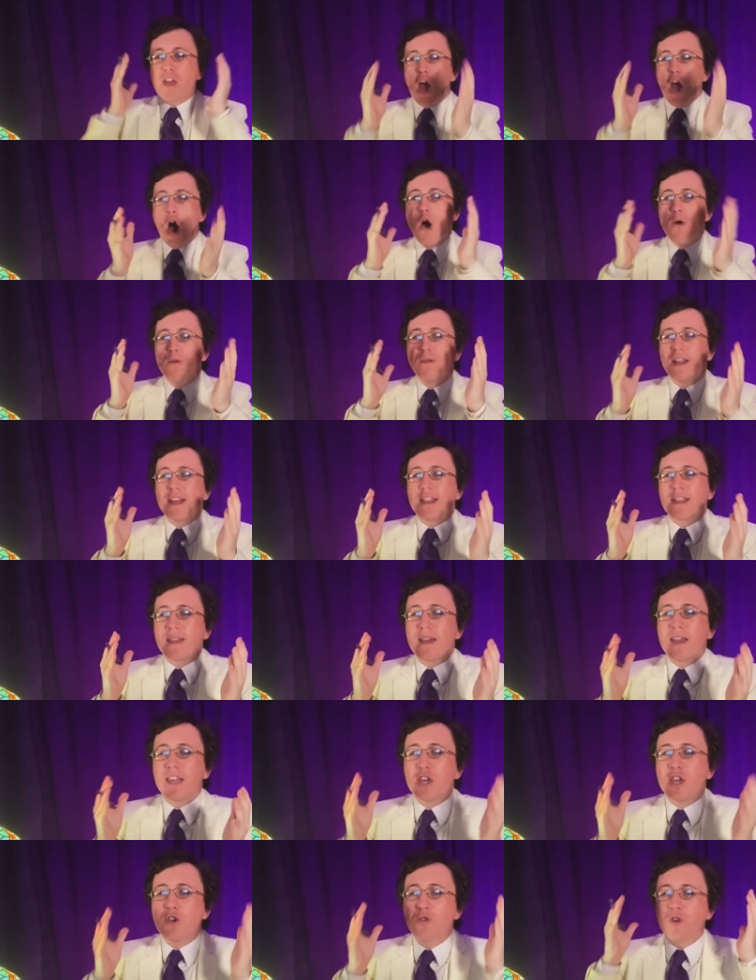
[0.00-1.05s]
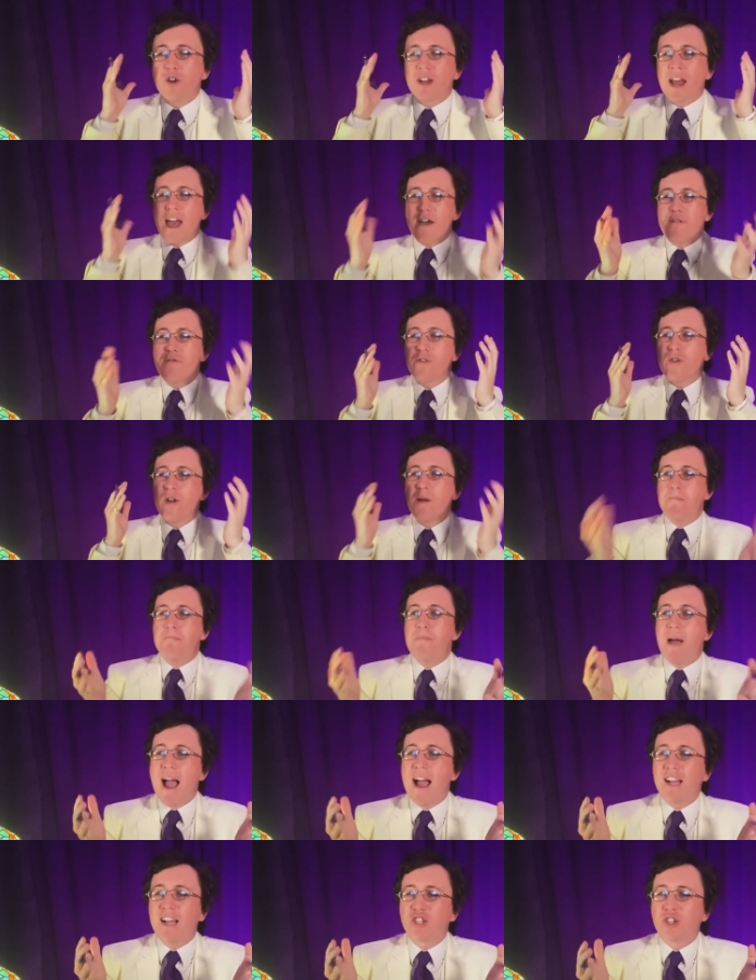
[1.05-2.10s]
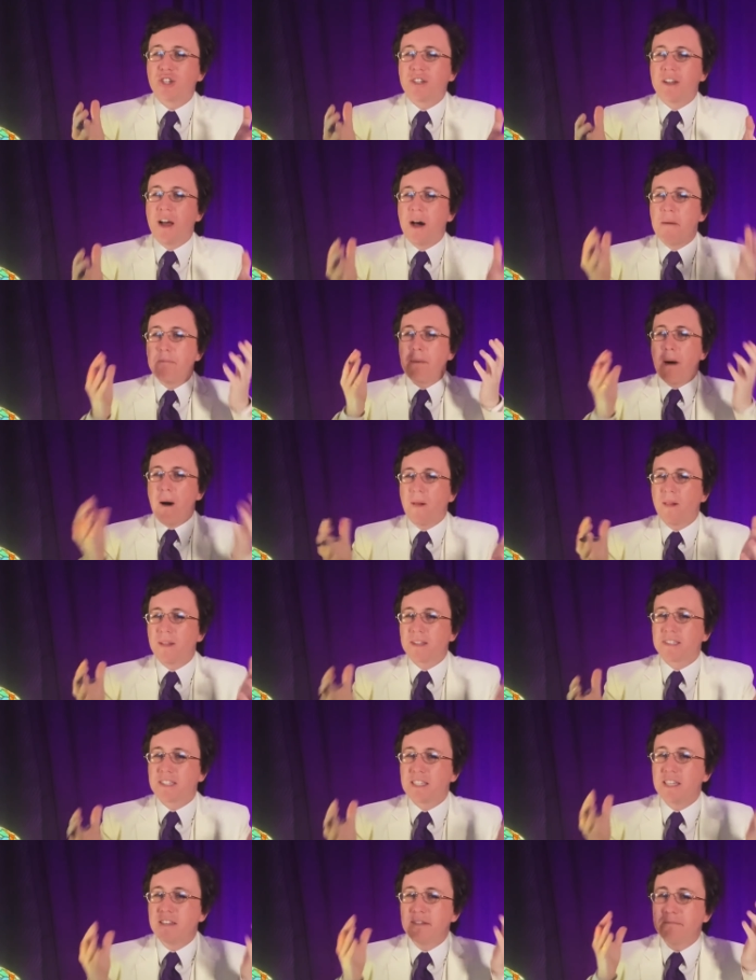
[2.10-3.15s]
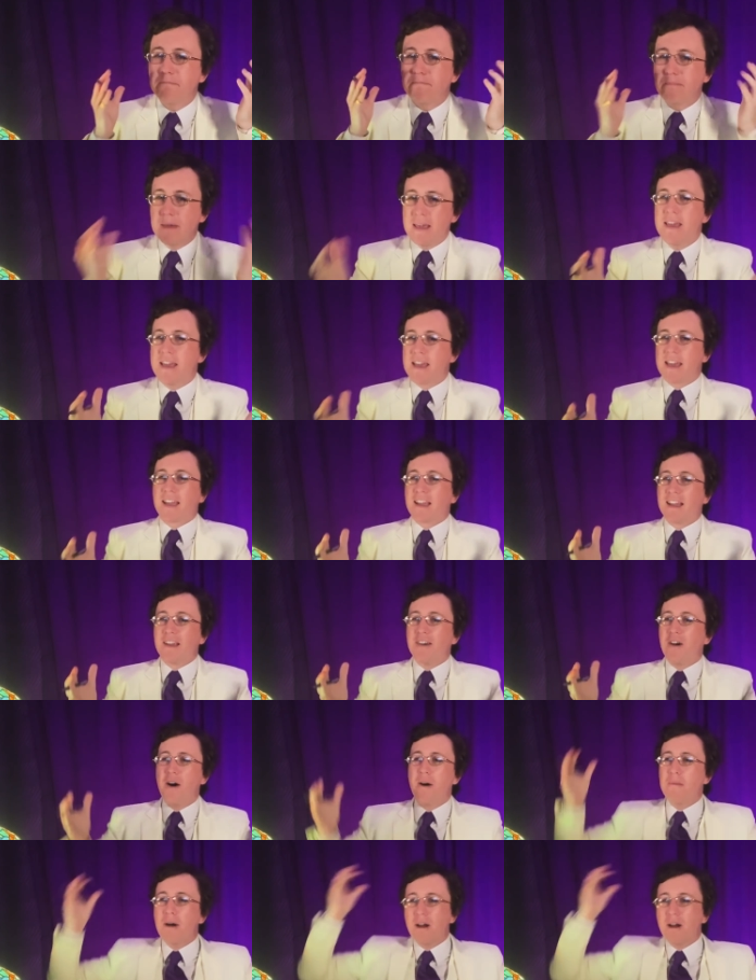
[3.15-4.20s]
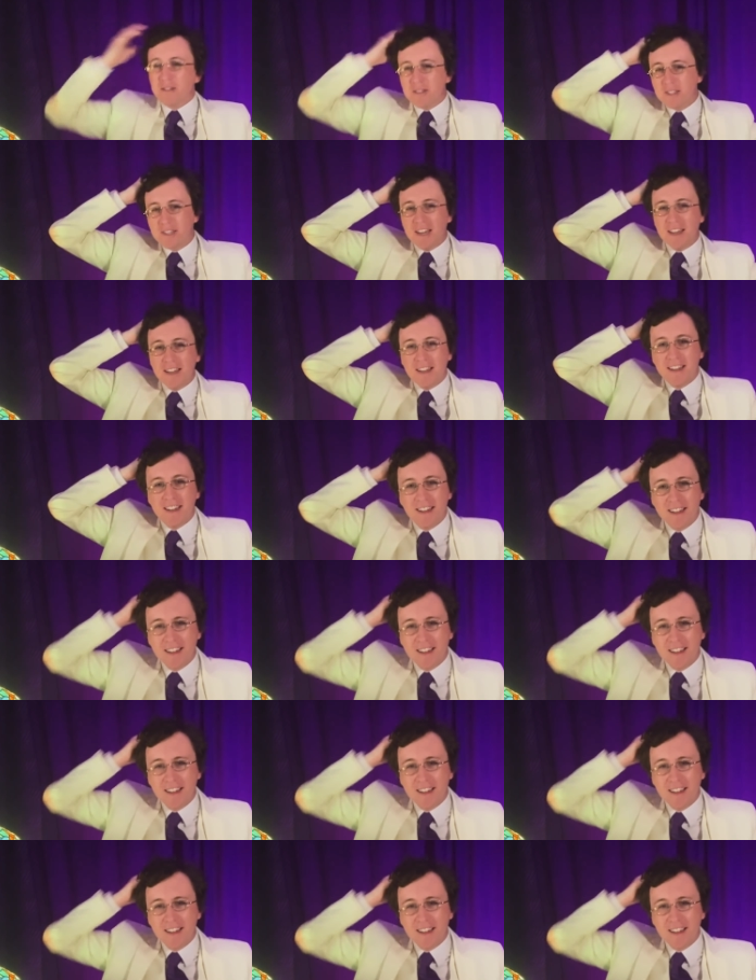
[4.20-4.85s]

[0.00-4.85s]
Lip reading: the only thing you could ever imagine a policy being, almost.